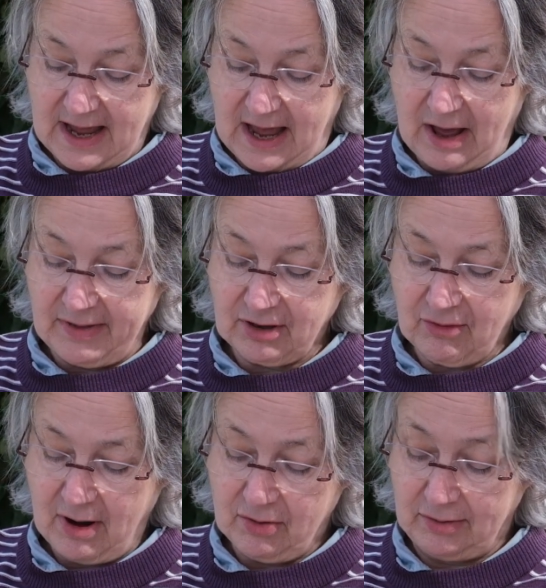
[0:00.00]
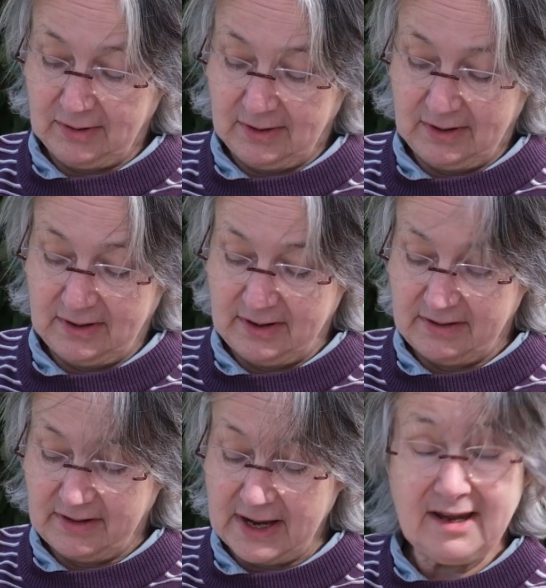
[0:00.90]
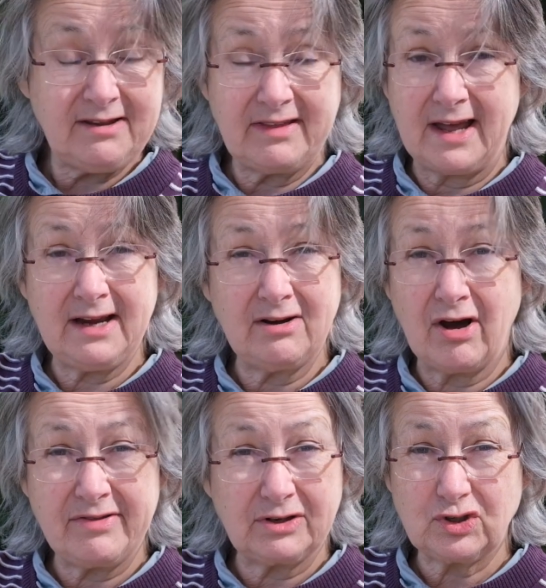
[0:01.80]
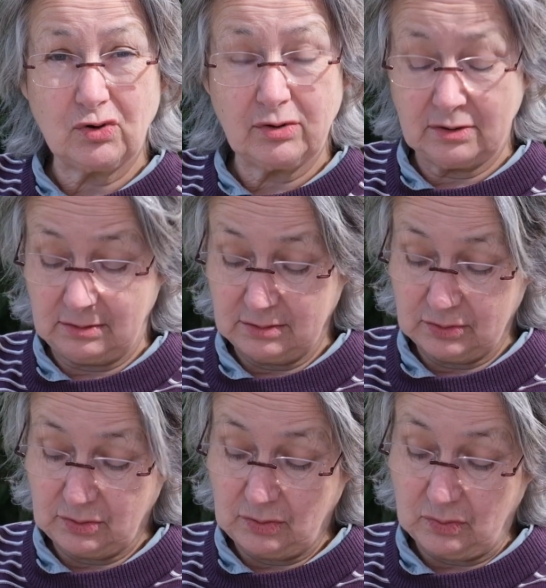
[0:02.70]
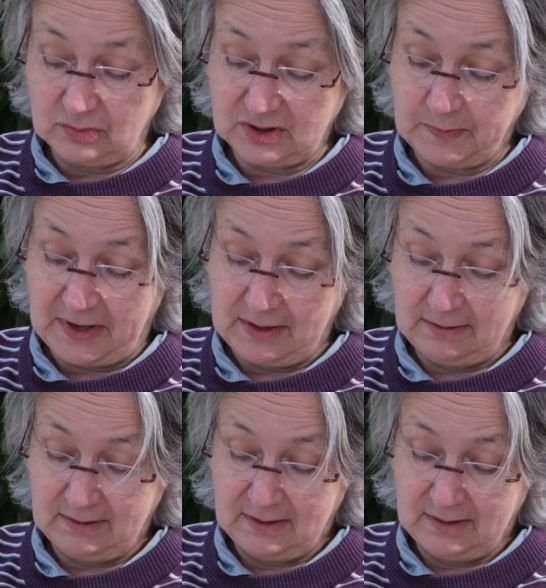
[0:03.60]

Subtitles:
how they grow. They neither toil nor spin.